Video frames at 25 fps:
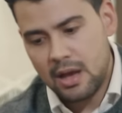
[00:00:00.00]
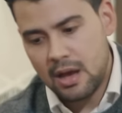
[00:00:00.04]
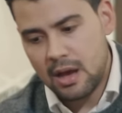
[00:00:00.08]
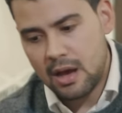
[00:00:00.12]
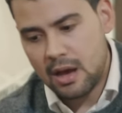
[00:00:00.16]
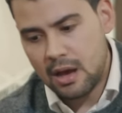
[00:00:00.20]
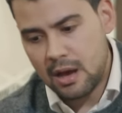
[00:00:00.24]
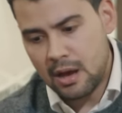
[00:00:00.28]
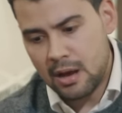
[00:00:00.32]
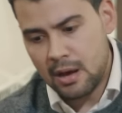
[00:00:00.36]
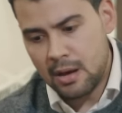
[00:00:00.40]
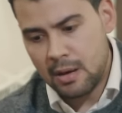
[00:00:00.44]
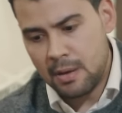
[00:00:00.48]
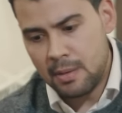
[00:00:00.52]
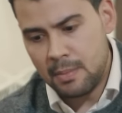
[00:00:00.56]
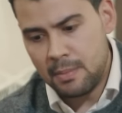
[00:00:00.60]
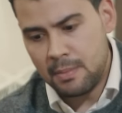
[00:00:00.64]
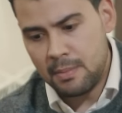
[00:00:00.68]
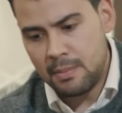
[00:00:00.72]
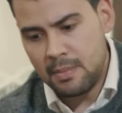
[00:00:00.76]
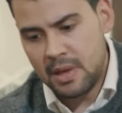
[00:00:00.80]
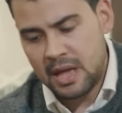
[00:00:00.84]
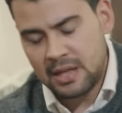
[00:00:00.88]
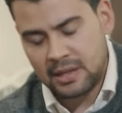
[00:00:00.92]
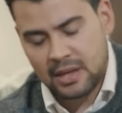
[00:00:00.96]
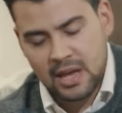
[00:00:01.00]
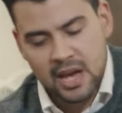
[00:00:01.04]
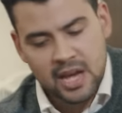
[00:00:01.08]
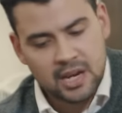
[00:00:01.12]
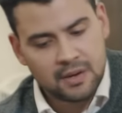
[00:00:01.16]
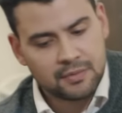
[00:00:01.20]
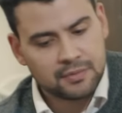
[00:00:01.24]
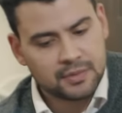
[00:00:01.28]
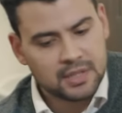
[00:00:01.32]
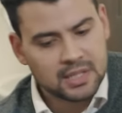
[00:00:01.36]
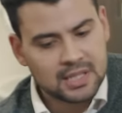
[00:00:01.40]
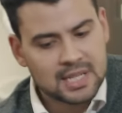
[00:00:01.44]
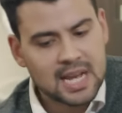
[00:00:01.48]
and kind
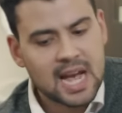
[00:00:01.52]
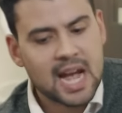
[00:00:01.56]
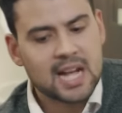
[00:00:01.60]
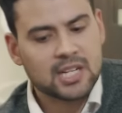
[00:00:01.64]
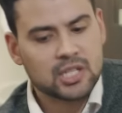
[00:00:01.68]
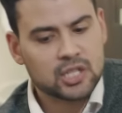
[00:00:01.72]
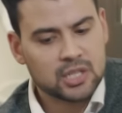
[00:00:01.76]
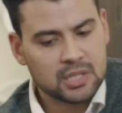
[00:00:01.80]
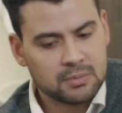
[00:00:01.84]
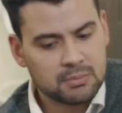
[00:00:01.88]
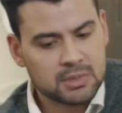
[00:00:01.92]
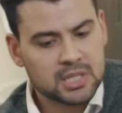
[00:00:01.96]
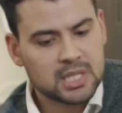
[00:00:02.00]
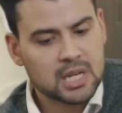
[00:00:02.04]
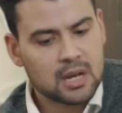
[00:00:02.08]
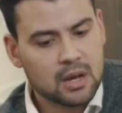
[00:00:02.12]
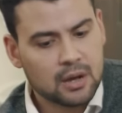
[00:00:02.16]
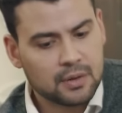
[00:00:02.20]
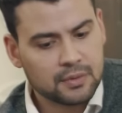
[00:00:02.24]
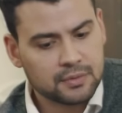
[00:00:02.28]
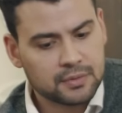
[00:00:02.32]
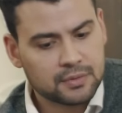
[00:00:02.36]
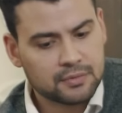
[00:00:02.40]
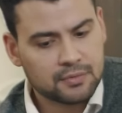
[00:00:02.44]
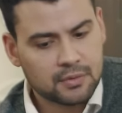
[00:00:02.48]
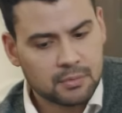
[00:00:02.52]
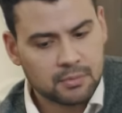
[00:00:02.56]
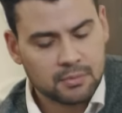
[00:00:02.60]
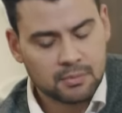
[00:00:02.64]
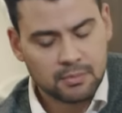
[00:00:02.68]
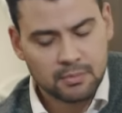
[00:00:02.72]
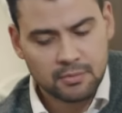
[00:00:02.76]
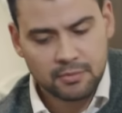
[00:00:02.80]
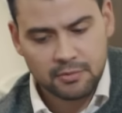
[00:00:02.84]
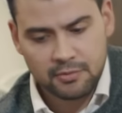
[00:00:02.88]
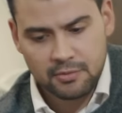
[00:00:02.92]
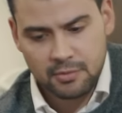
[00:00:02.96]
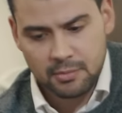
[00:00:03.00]
of detach themselves
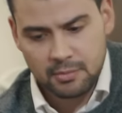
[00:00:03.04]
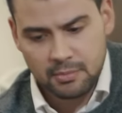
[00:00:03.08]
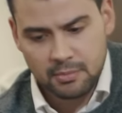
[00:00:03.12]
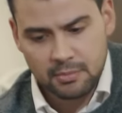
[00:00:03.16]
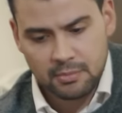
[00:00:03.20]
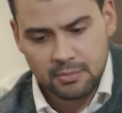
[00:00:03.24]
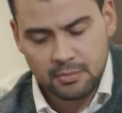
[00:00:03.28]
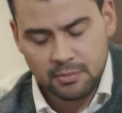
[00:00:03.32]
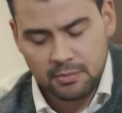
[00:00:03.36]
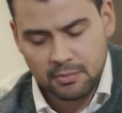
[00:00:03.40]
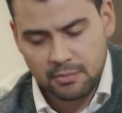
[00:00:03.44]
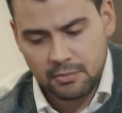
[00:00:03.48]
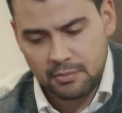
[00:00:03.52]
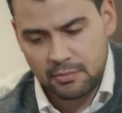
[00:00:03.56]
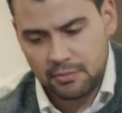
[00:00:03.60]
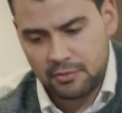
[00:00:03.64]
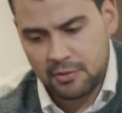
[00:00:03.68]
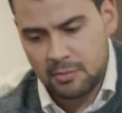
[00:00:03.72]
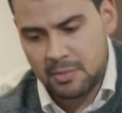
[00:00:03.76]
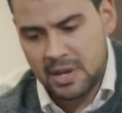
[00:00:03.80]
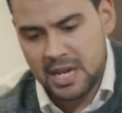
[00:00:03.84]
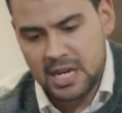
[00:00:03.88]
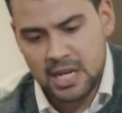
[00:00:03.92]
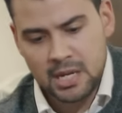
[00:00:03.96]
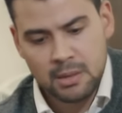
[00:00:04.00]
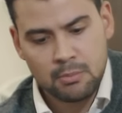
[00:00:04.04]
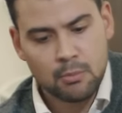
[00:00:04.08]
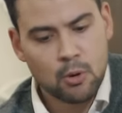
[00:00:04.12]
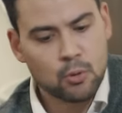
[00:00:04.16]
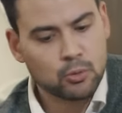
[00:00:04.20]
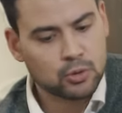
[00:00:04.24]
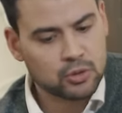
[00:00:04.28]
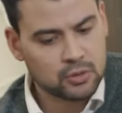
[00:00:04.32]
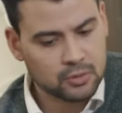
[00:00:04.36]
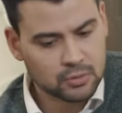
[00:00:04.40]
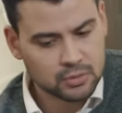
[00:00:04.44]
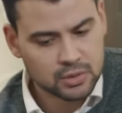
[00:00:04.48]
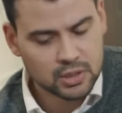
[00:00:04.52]
from any
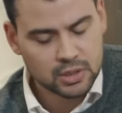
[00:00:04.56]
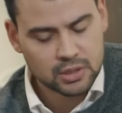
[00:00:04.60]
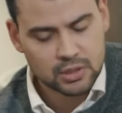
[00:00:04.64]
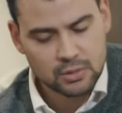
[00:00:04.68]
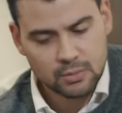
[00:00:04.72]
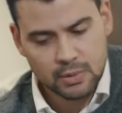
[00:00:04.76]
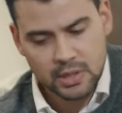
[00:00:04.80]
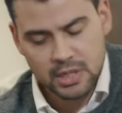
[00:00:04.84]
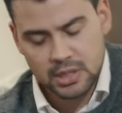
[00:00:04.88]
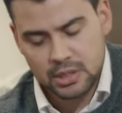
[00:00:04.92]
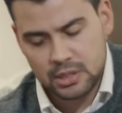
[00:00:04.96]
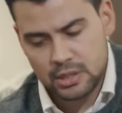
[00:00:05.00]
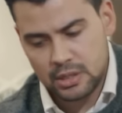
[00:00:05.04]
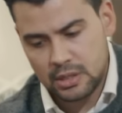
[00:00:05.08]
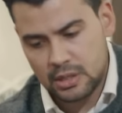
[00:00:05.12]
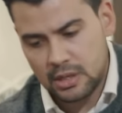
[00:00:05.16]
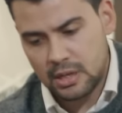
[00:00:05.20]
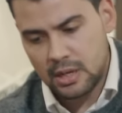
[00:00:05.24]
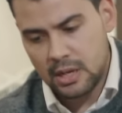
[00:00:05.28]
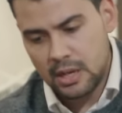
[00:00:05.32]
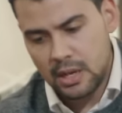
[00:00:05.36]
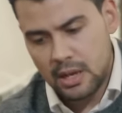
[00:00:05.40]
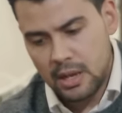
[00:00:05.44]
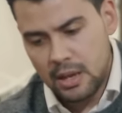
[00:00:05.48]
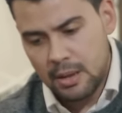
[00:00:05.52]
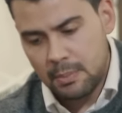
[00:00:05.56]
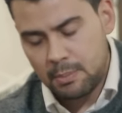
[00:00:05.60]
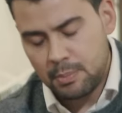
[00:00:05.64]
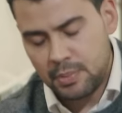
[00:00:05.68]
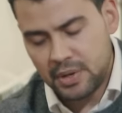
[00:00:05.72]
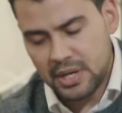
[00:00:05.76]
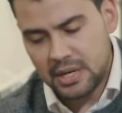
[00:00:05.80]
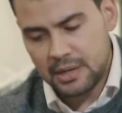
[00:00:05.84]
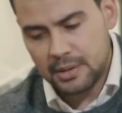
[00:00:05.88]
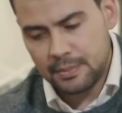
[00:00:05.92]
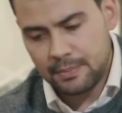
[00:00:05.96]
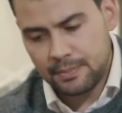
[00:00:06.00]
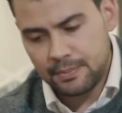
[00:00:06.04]
emotional situation.
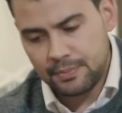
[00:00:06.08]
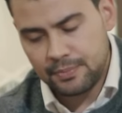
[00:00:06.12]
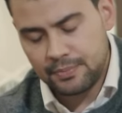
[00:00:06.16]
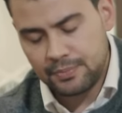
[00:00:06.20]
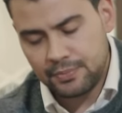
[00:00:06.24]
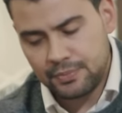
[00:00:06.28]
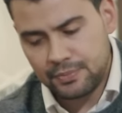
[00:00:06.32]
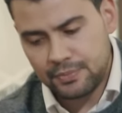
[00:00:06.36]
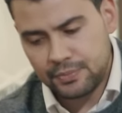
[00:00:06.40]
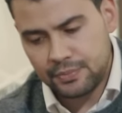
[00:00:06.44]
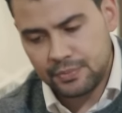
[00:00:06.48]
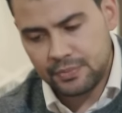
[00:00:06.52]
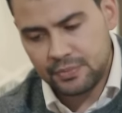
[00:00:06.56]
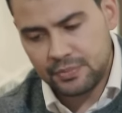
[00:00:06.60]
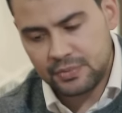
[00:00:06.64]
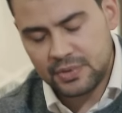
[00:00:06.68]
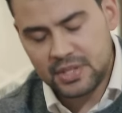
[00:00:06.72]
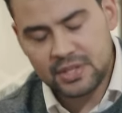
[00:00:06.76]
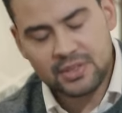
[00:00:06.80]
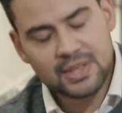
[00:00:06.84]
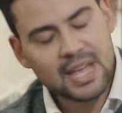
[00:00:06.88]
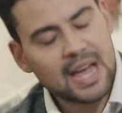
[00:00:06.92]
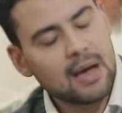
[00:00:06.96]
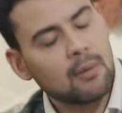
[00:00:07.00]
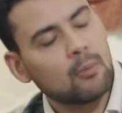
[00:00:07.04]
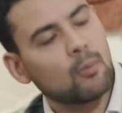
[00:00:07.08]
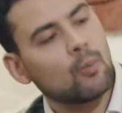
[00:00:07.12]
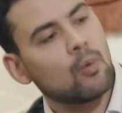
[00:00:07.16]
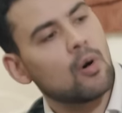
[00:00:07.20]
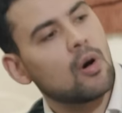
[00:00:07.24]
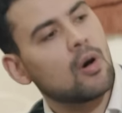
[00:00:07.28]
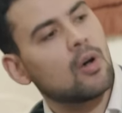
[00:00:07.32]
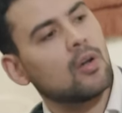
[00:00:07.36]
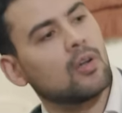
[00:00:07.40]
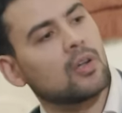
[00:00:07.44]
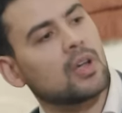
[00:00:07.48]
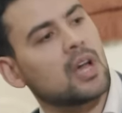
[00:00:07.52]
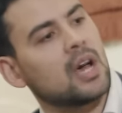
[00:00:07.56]
But did that
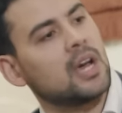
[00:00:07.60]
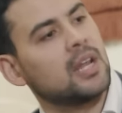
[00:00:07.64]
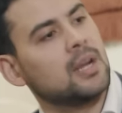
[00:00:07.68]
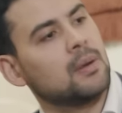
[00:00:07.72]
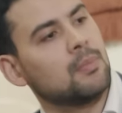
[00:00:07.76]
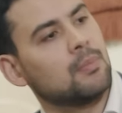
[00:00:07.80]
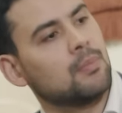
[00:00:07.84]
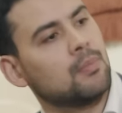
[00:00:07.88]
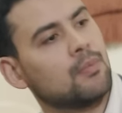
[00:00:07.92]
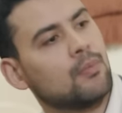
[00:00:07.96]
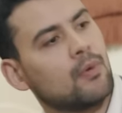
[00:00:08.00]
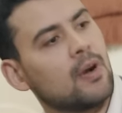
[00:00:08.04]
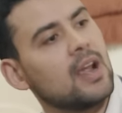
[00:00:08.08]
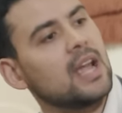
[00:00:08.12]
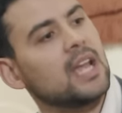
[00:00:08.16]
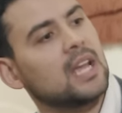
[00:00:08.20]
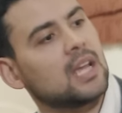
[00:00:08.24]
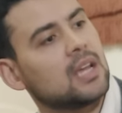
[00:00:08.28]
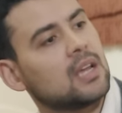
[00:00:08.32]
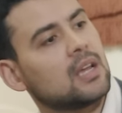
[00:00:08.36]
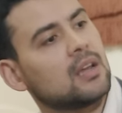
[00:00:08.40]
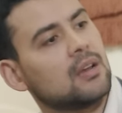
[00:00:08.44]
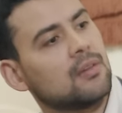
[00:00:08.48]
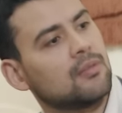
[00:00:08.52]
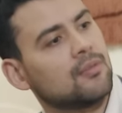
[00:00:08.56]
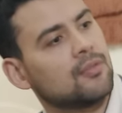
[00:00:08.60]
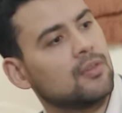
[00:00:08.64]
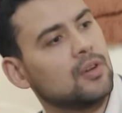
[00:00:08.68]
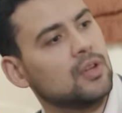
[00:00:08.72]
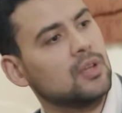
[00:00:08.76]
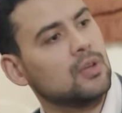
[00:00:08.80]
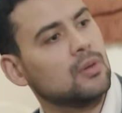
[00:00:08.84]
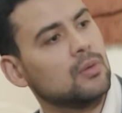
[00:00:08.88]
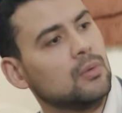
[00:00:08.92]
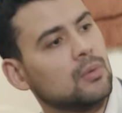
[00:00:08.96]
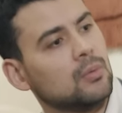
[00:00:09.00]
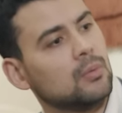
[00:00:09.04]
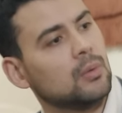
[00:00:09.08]
wall kind of break for
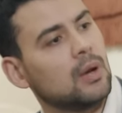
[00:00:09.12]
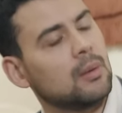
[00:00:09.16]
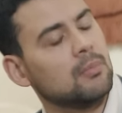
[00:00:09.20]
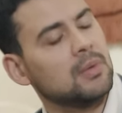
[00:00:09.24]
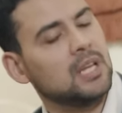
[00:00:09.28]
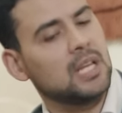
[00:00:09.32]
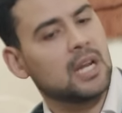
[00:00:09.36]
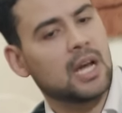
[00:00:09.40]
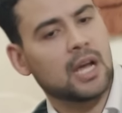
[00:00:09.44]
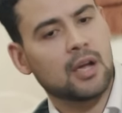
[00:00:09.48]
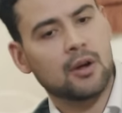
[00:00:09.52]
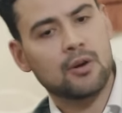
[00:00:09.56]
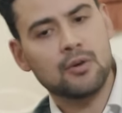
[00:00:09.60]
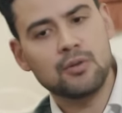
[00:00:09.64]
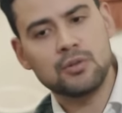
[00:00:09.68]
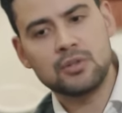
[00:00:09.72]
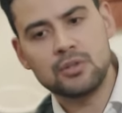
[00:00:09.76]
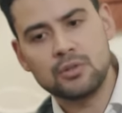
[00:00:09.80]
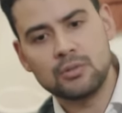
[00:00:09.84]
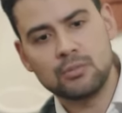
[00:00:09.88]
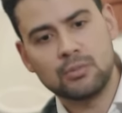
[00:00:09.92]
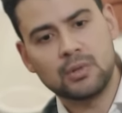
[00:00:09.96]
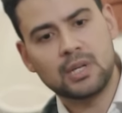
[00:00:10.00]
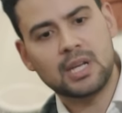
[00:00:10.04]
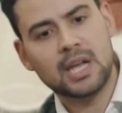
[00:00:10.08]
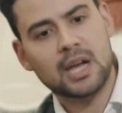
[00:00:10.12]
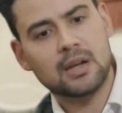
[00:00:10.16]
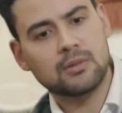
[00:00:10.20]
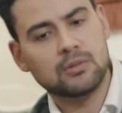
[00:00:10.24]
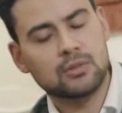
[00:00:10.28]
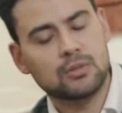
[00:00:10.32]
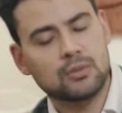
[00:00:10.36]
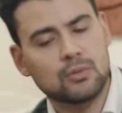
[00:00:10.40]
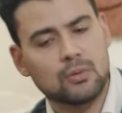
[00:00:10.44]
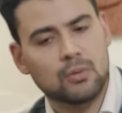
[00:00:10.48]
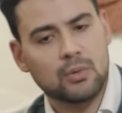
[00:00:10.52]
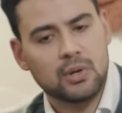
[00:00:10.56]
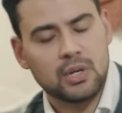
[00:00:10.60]
you? I mean, I heard you recount
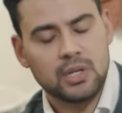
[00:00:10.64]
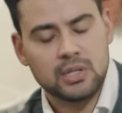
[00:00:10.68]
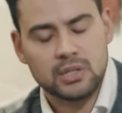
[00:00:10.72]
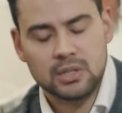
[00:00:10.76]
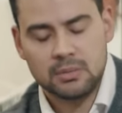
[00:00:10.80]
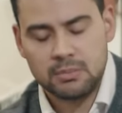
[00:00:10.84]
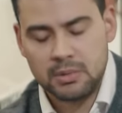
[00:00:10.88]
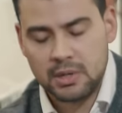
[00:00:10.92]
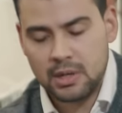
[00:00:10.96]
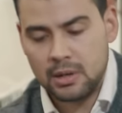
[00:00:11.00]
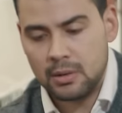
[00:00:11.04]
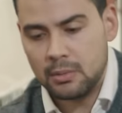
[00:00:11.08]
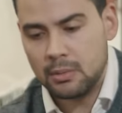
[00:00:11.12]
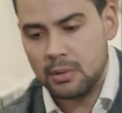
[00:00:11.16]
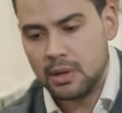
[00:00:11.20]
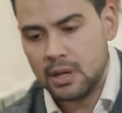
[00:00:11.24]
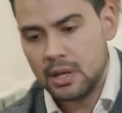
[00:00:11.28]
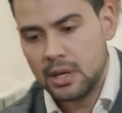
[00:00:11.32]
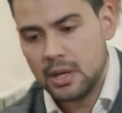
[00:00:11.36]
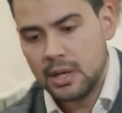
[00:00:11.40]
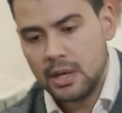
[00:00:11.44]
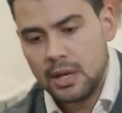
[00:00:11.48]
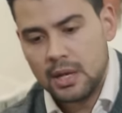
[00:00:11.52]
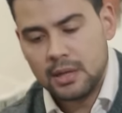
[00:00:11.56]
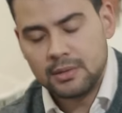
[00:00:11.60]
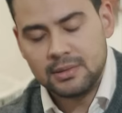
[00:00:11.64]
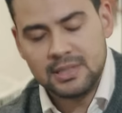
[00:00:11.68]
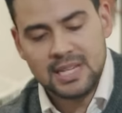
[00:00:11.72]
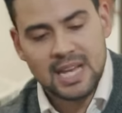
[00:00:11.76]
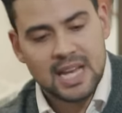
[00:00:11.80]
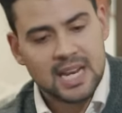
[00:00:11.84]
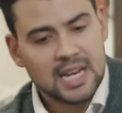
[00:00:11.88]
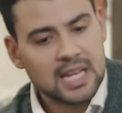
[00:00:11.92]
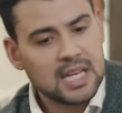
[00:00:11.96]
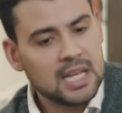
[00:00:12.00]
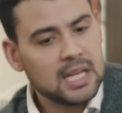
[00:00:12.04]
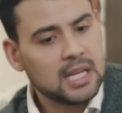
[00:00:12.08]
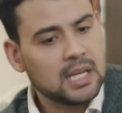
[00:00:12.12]
stories about
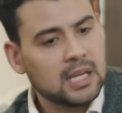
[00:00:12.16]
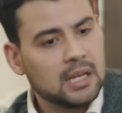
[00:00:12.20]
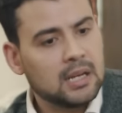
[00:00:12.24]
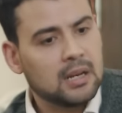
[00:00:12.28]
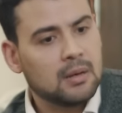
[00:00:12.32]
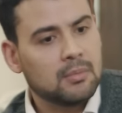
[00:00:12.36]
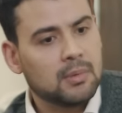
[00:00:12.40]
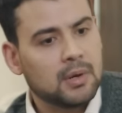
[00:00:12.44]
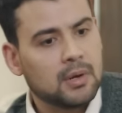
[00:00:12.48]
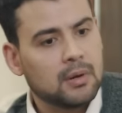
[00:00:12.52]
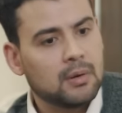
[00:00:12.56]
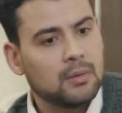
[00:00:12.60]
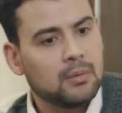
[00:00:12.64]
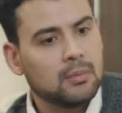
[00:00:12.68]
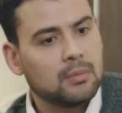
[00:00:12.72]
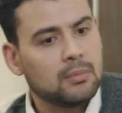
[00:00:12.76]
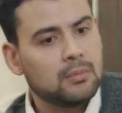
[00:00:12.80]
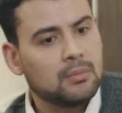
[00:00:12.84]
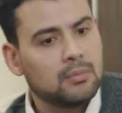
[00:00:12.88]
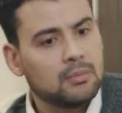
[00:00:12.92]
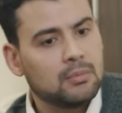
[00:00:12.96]
Darin, about